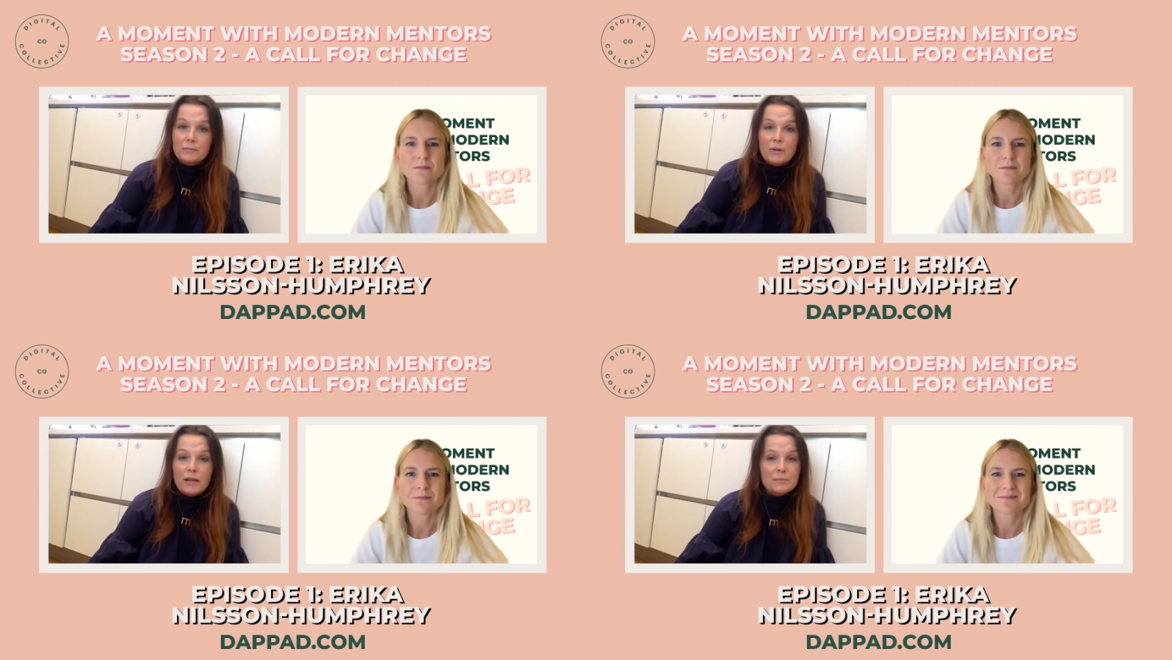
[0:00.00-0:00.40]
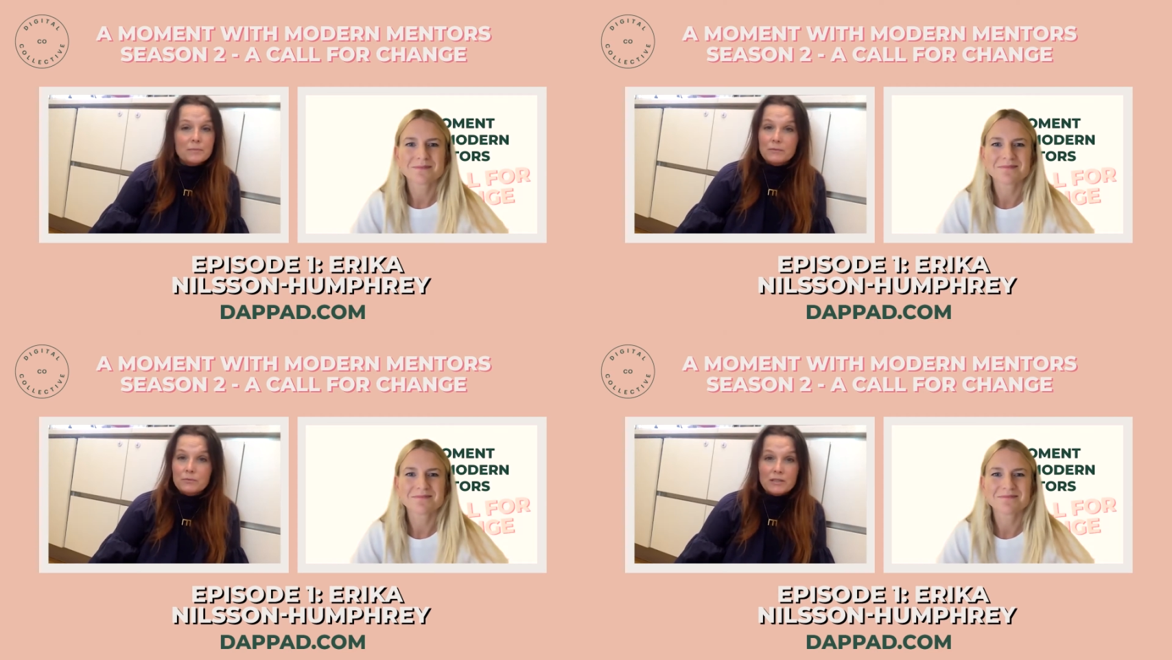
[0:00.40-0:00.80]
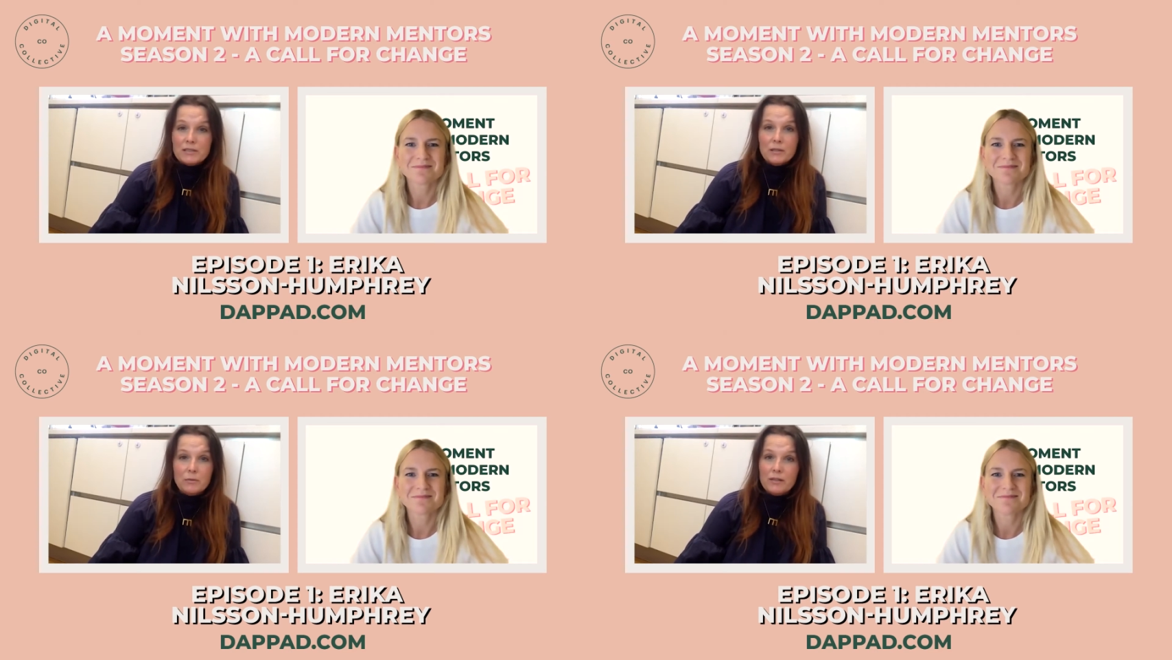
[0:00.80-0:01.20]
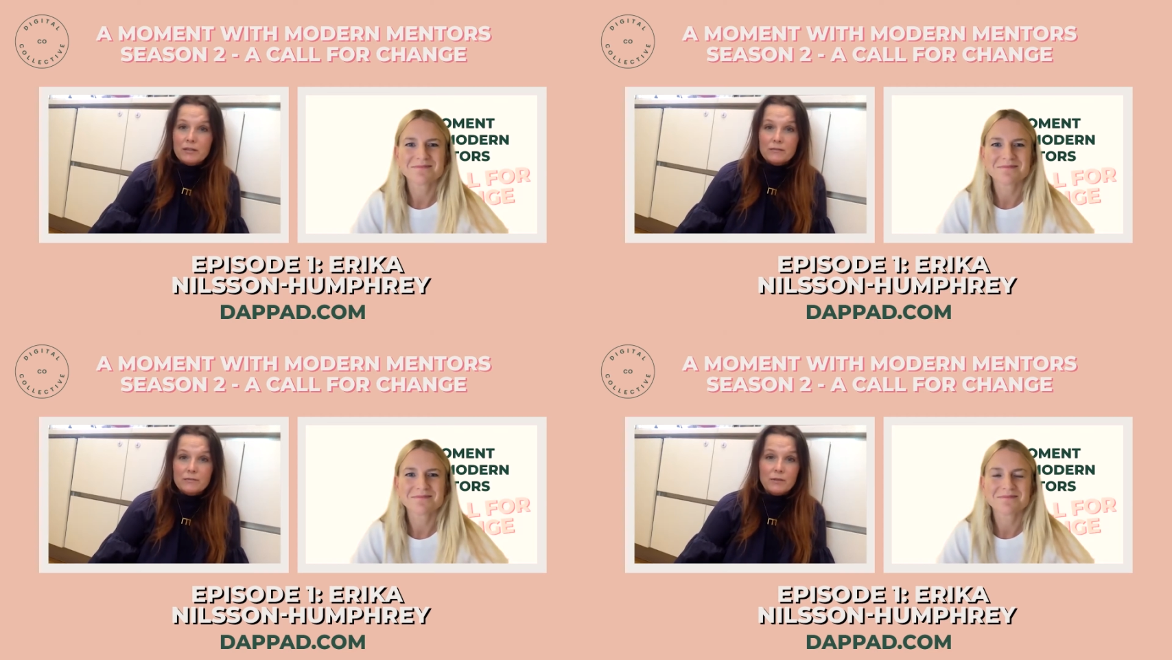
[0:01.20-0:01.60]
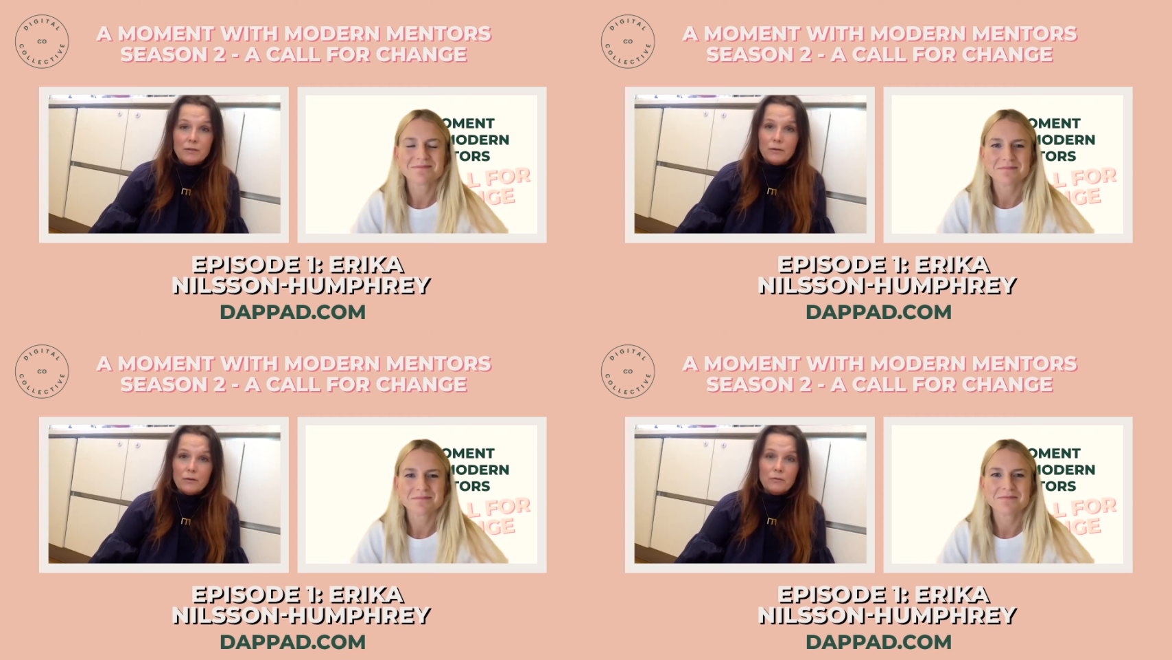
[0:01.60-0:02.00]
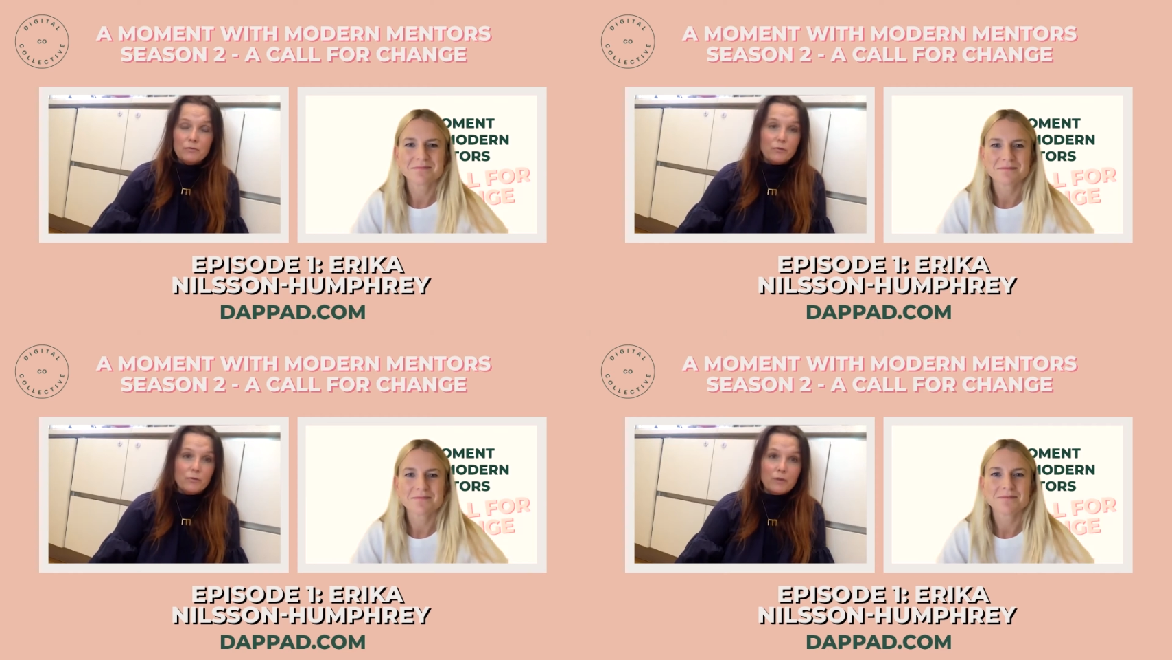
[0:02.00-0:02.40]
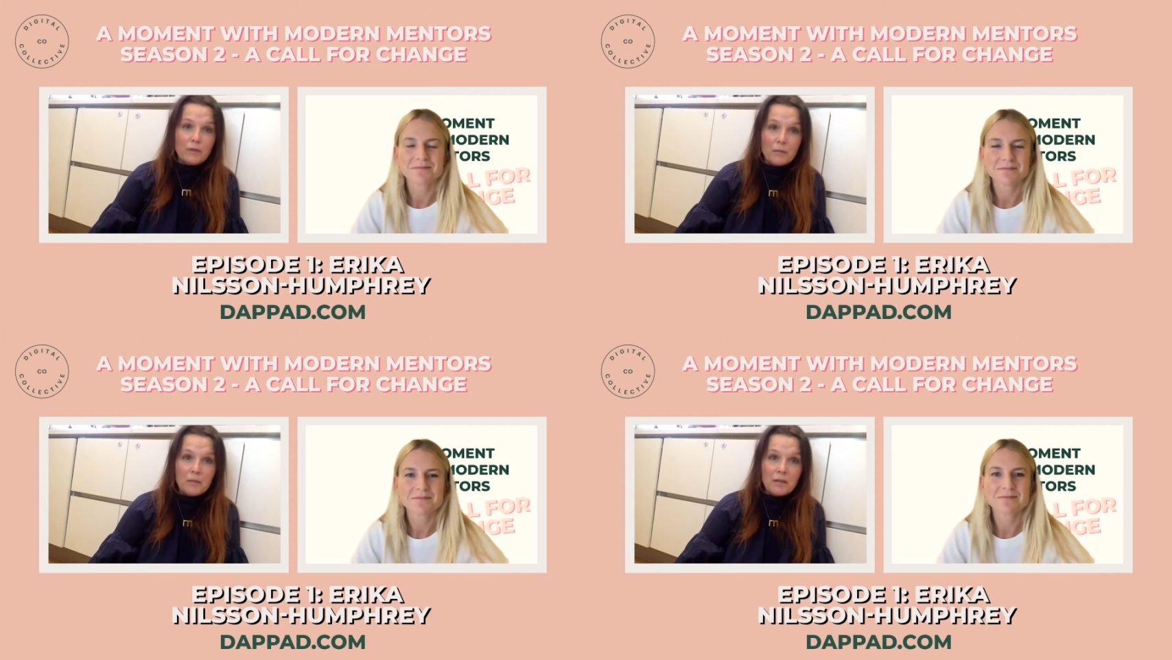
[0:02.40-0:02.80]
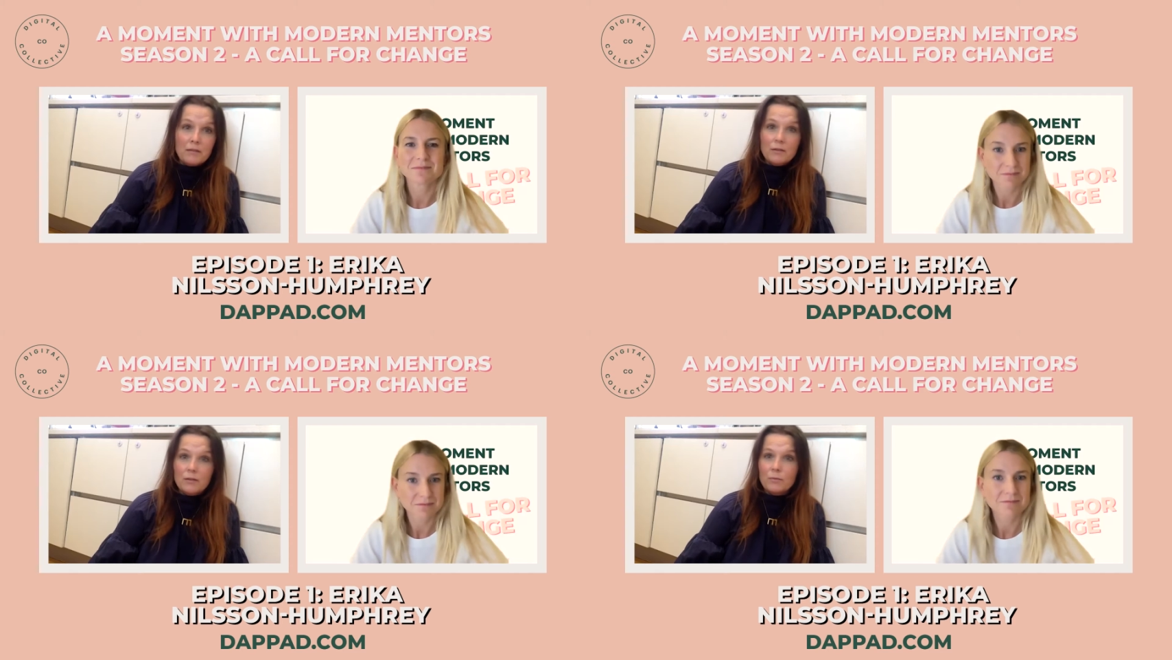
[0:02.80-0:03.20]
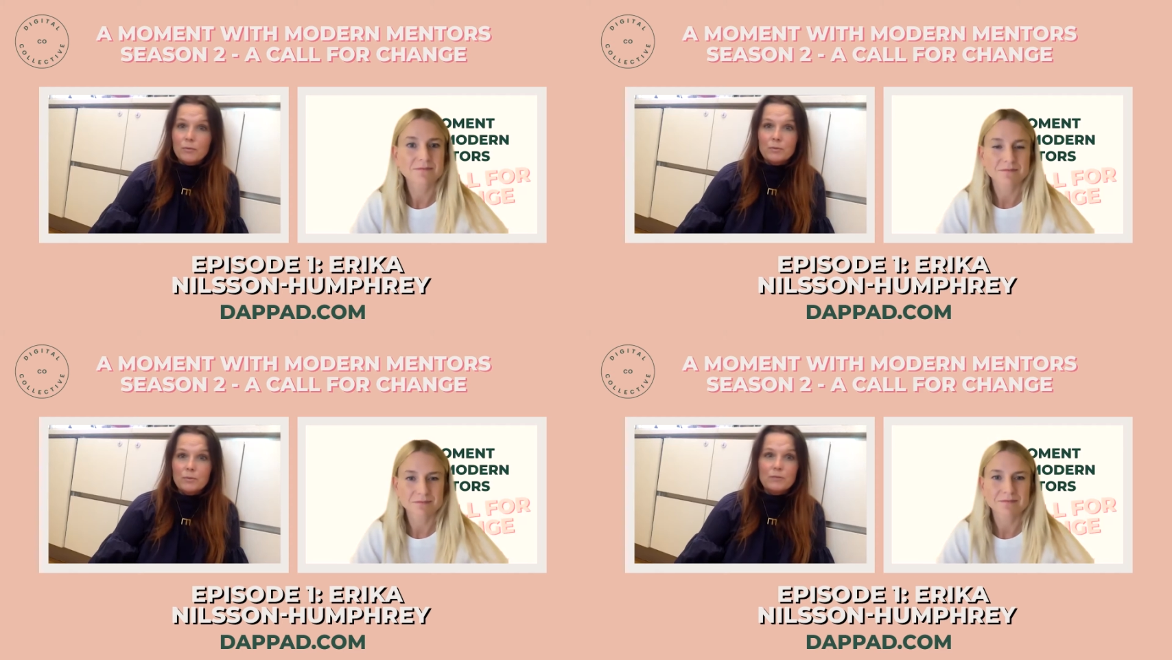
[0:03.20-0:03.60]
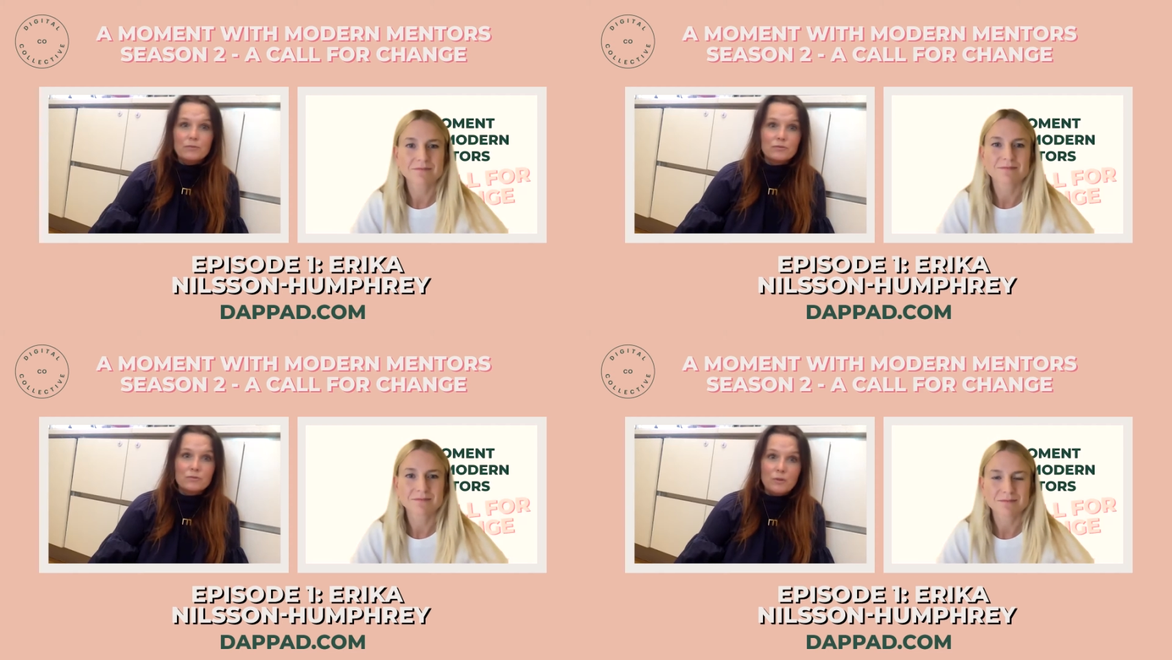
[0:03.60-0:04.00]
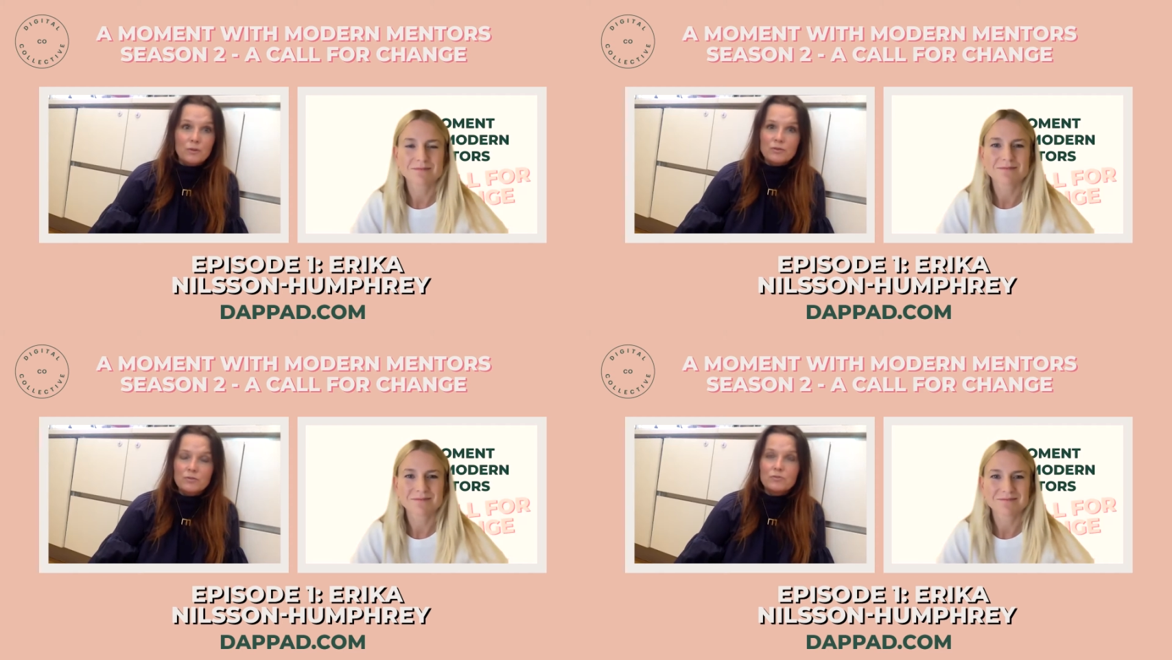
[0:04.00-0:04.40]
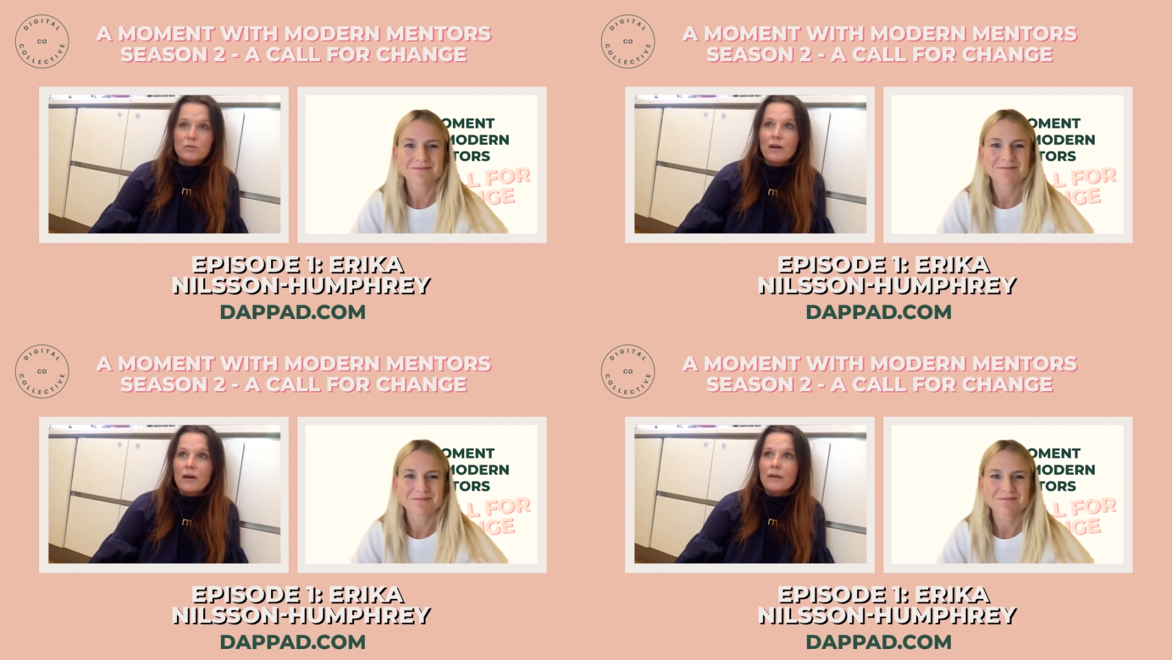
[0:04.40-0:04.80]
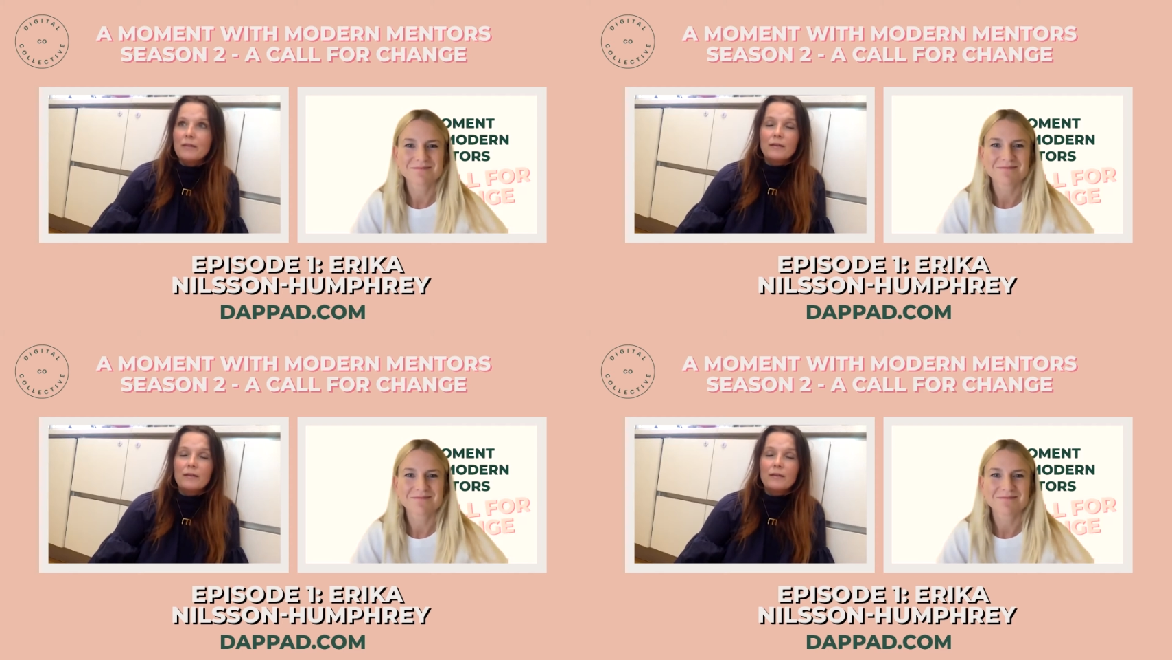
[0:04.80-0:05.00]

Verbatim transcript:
Speaker 1: brands brands was actually quite you know, forthcoming, you know, bought a bit of stock, just tried.